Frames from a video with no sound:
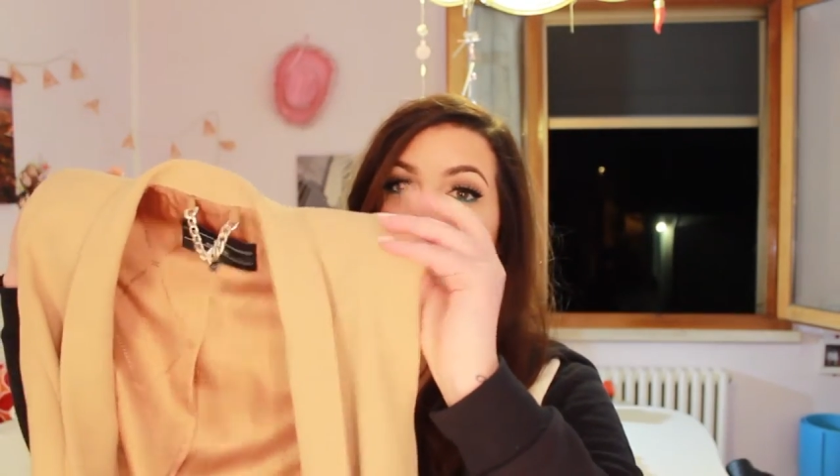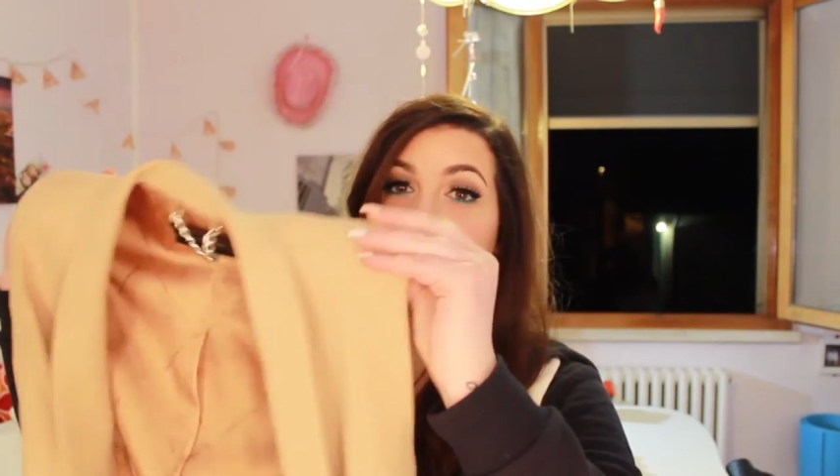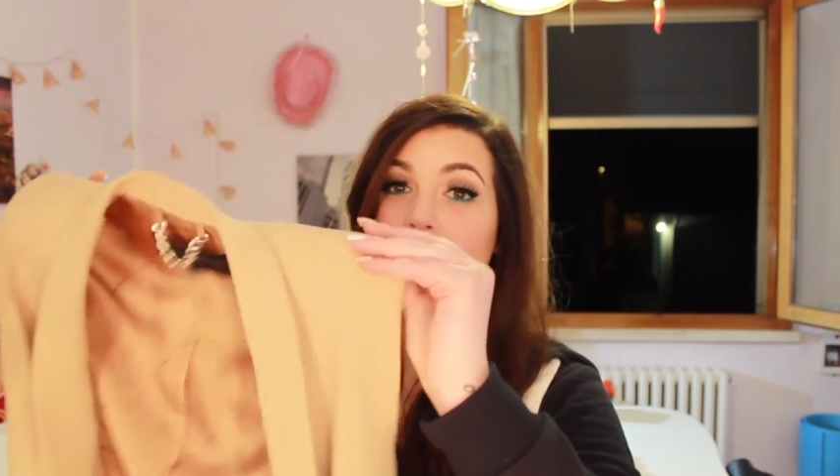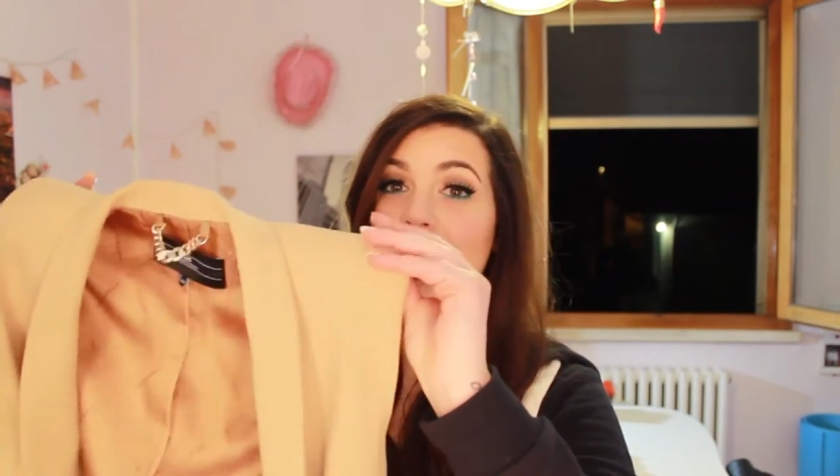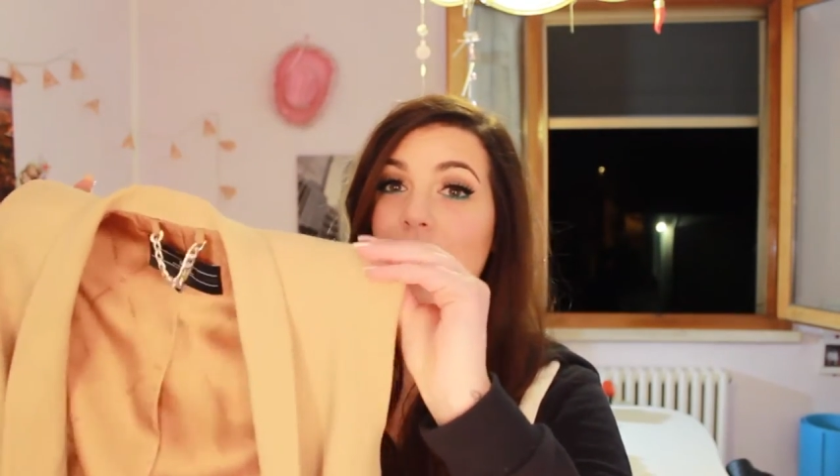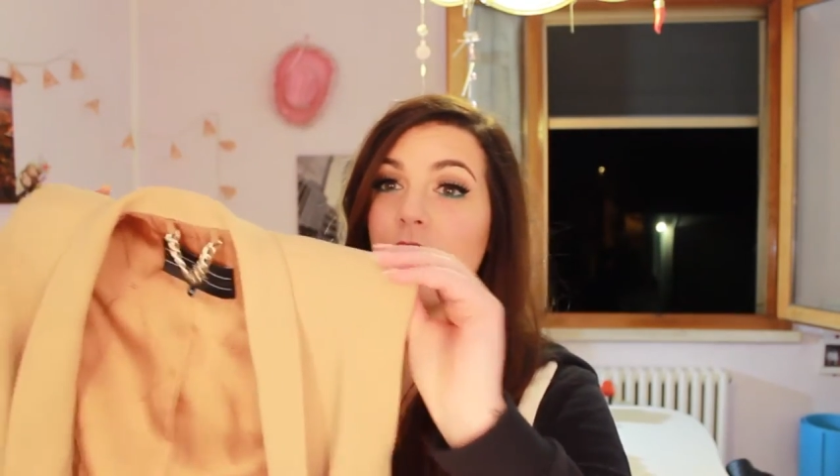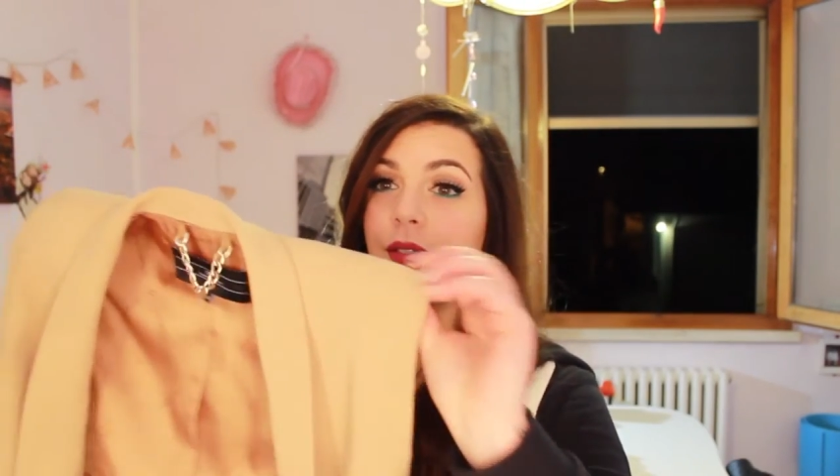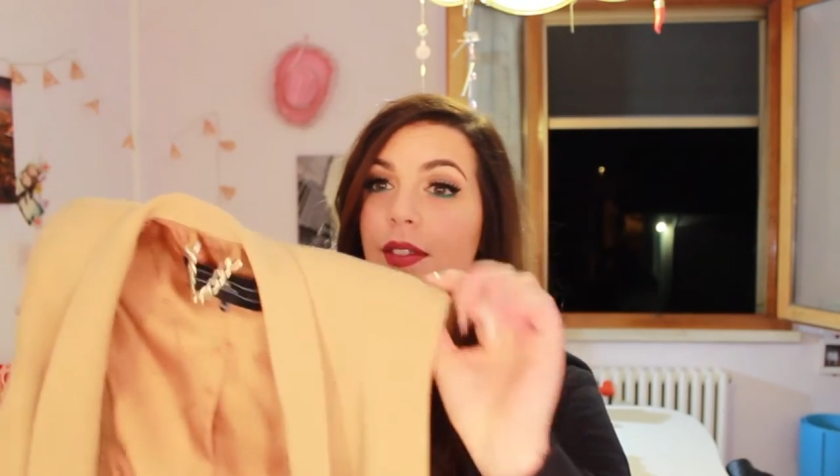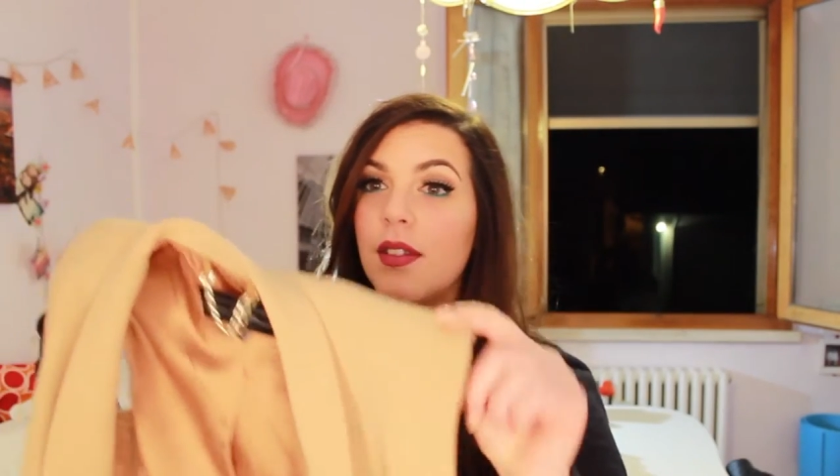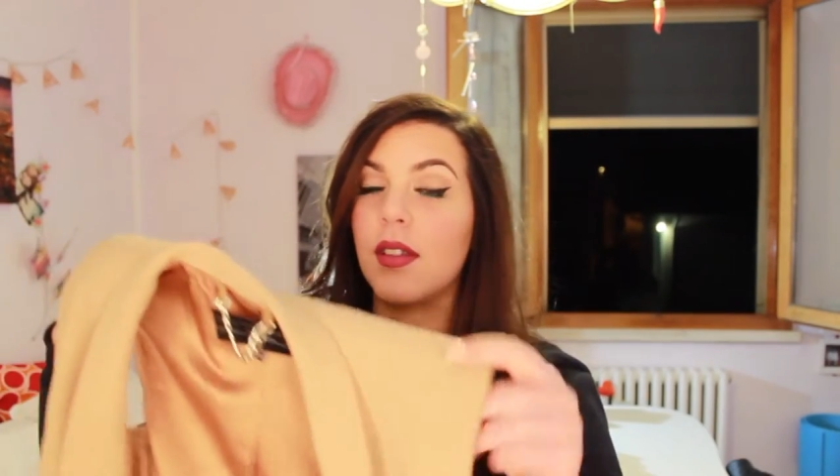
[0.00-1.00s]

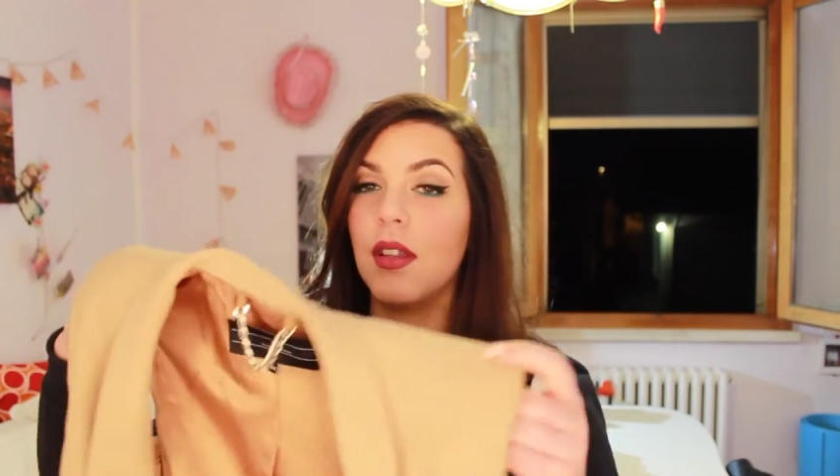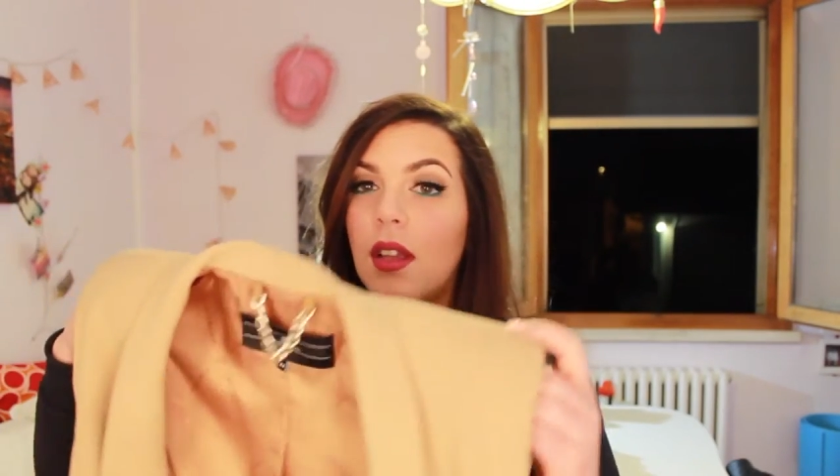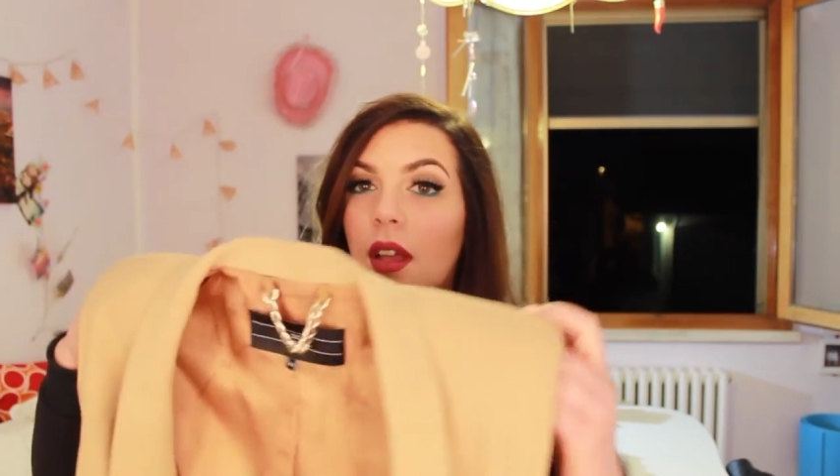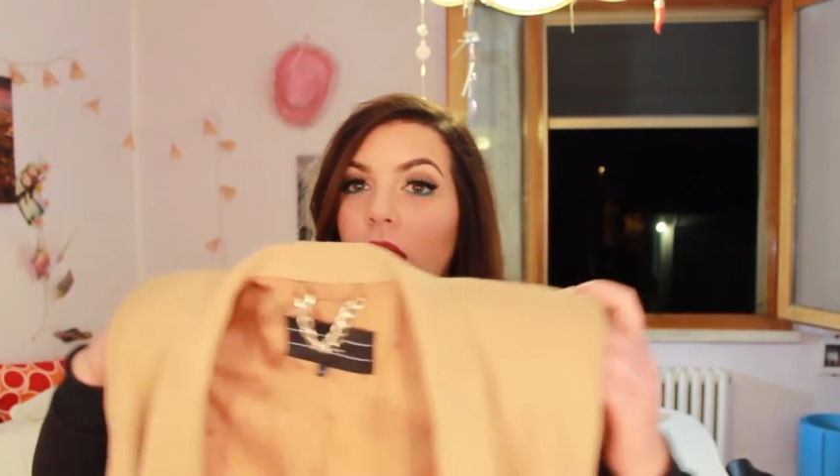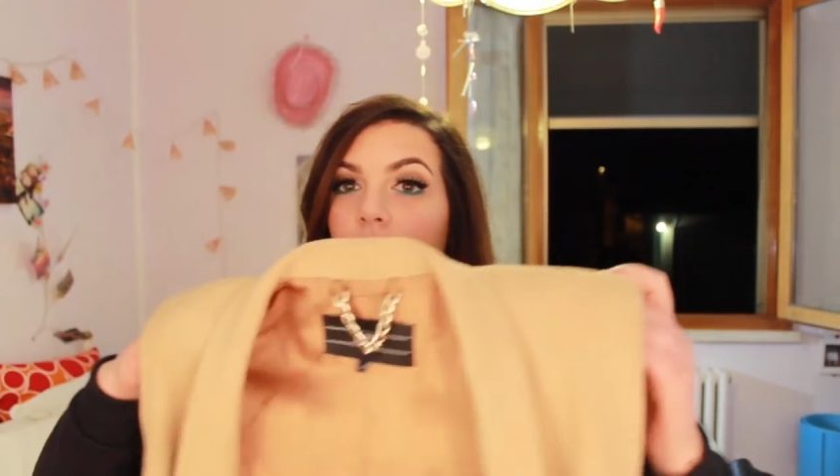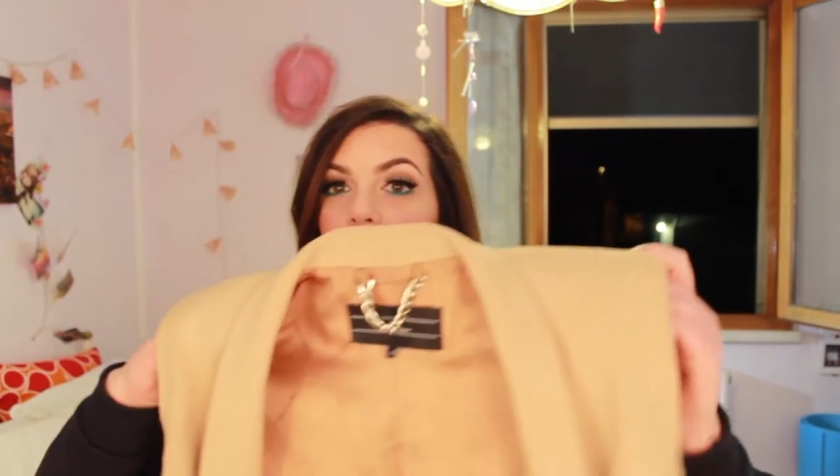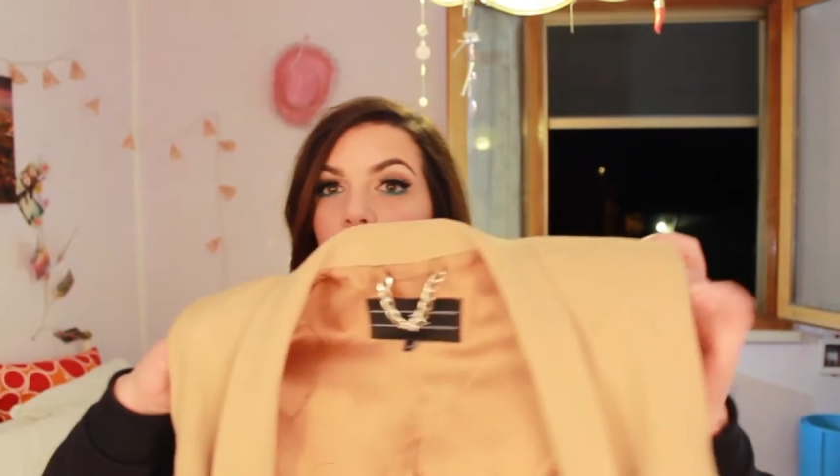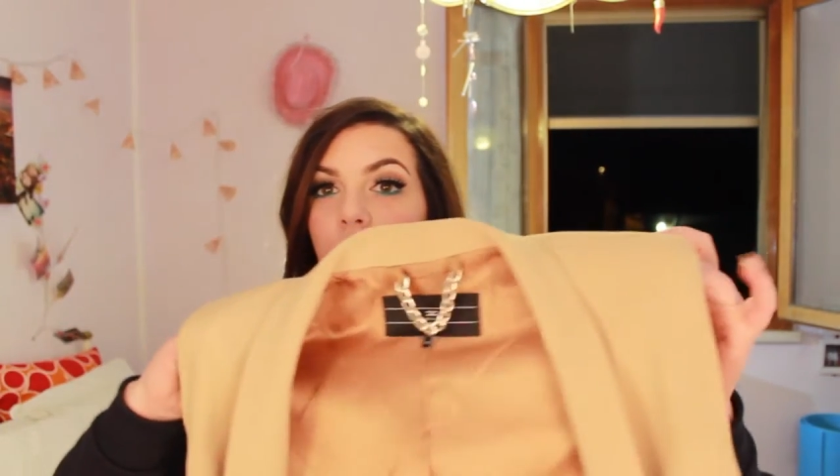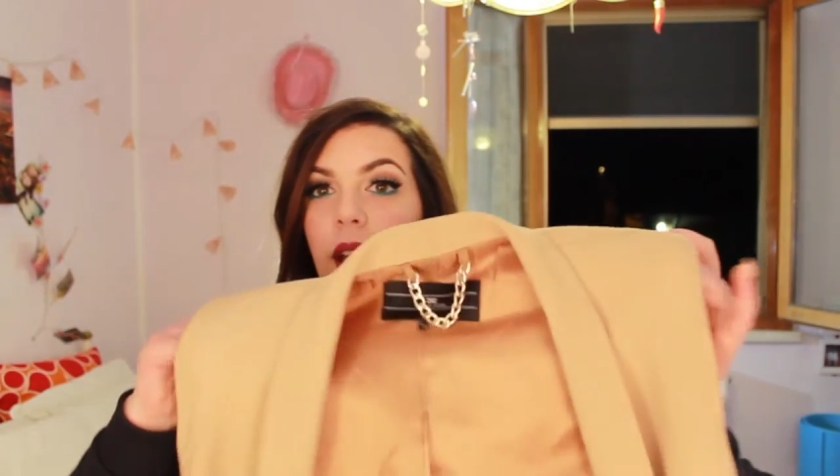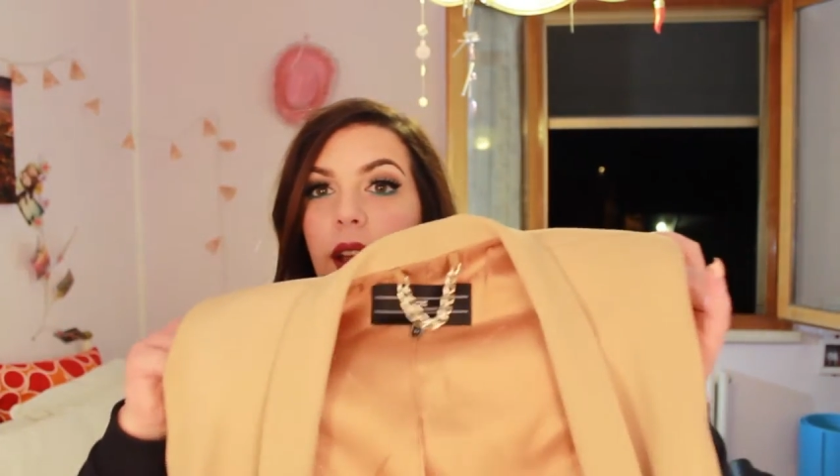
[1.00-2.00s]
sleeves.
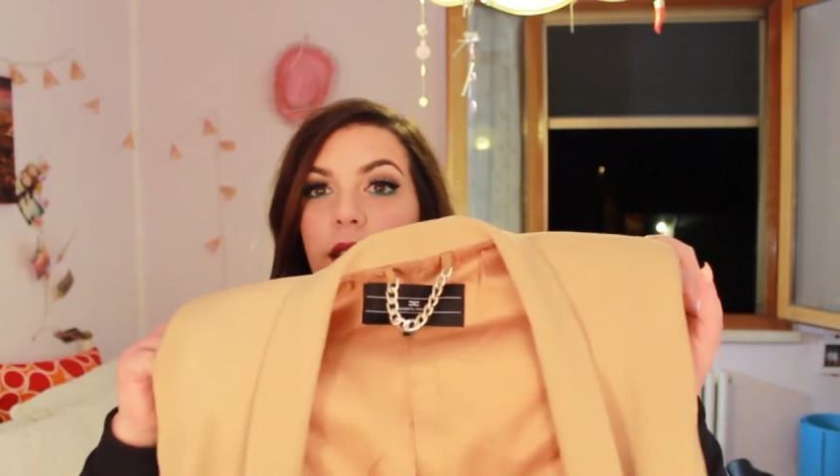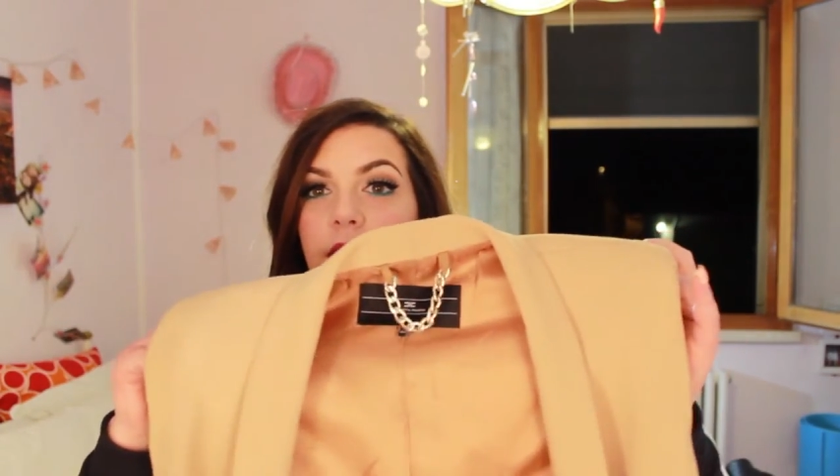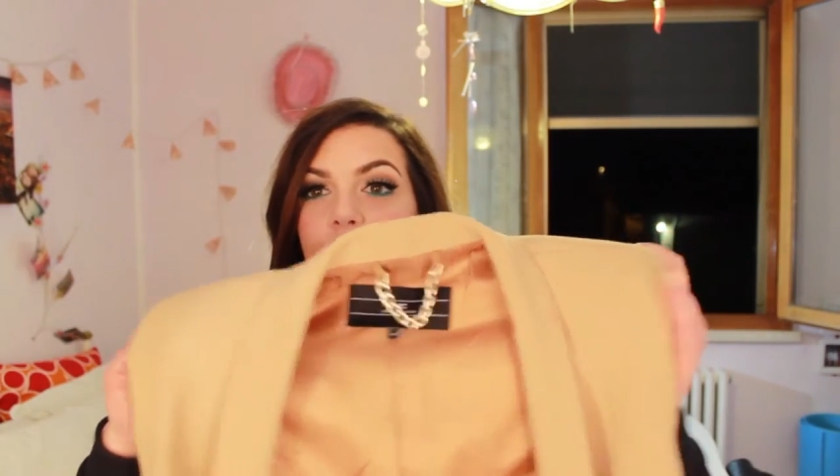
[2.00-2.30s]
And